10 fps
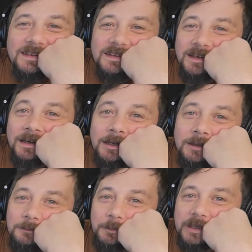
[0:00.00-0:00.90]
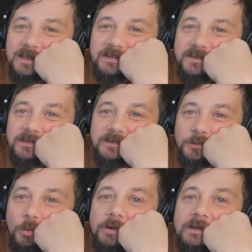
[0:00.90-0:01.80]
but it's the
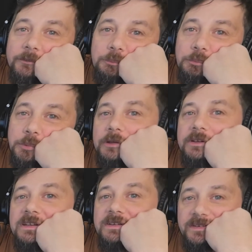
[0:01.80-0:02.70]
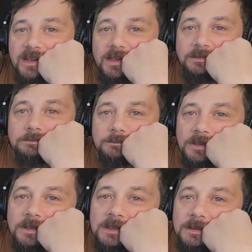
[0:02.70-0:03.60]
story of a brilliant son,
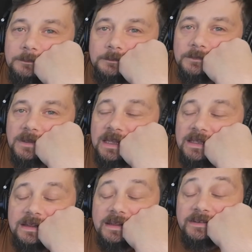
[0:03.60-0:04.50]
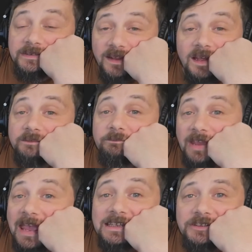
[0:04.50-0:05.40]
and the son
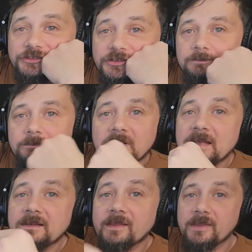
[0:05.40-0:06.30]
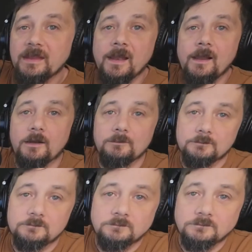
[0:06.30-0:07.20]
vanished into thin air,
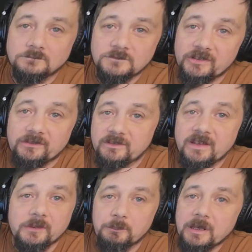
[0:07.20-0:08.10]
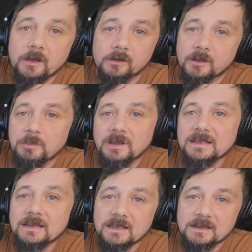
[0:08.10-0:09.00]
just disappeared
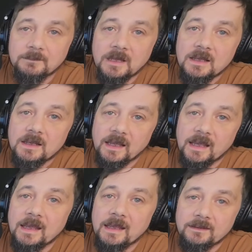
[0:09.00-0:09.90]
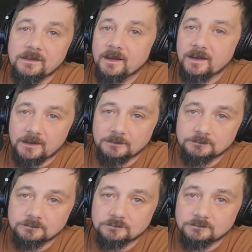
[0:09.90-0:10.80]
completely. And
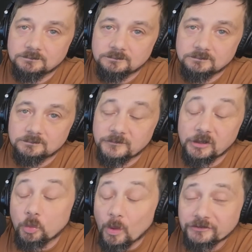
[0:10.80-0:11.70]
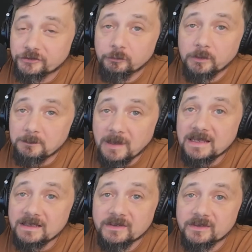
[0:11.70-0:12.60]
the question
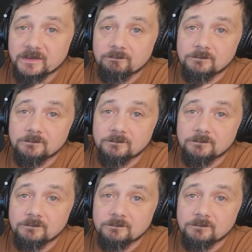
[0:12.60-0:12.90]
remains,